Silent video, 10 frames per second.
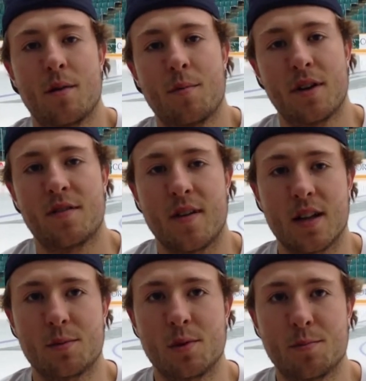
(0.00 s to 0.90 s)
big
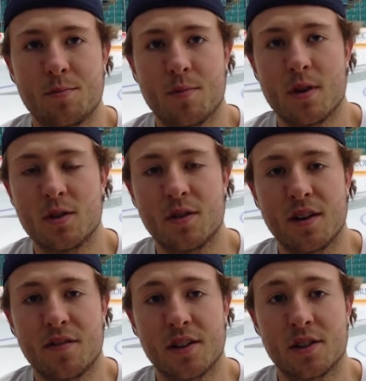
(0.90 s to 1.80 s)
defenseman who's
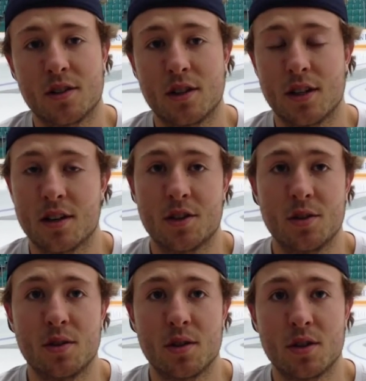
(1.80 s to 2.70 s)
very physical, and our
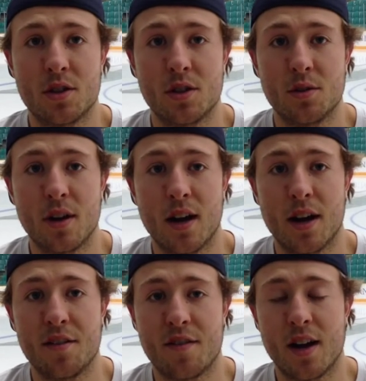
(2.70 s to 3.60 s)
two
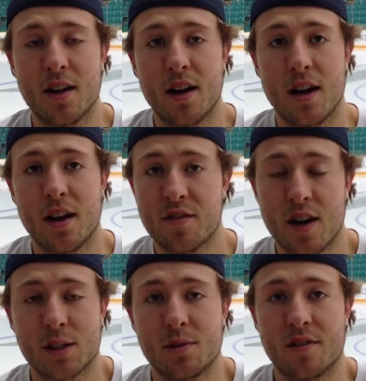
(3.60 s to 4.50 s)

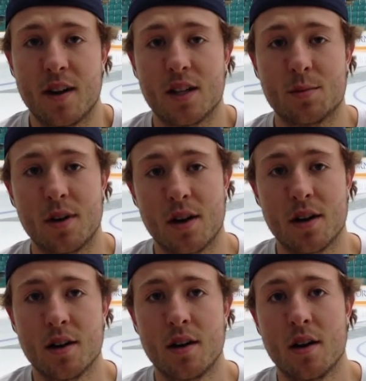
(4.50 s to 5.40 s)
freshman defensemen are
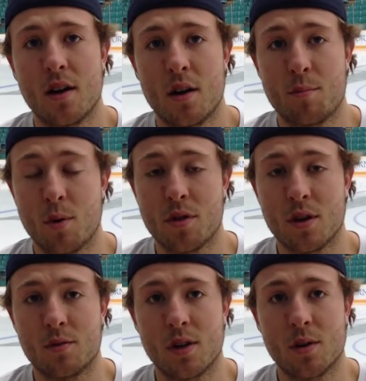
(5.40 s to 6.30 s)
both look
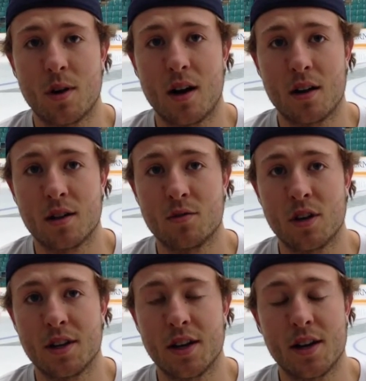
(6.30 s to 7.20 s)
really well,
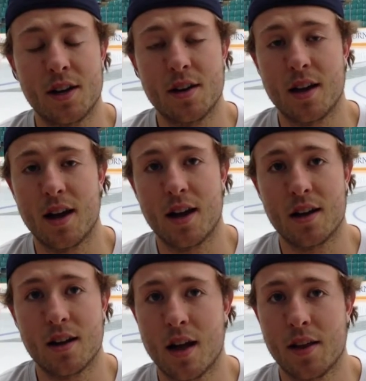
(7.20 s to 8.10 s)
really good, and
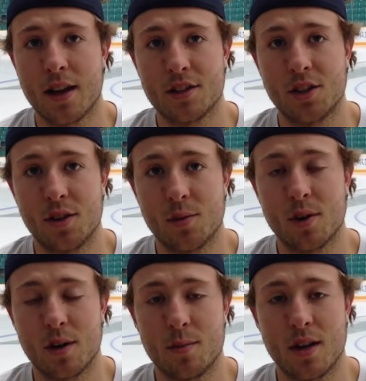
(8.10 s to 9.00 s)
I think as a unit we're
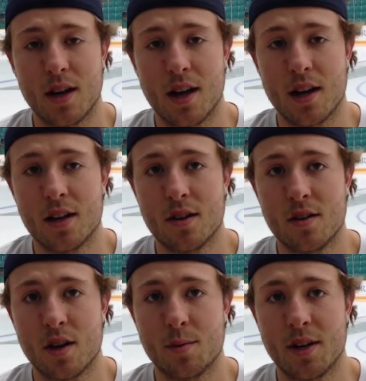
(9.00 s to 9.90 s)
going to be
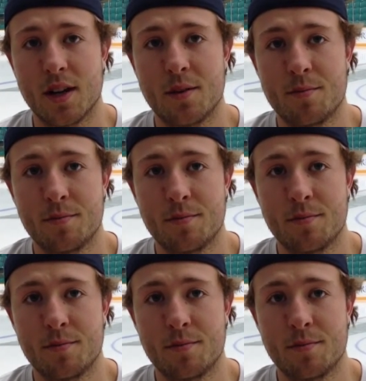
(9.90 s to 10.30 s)
good.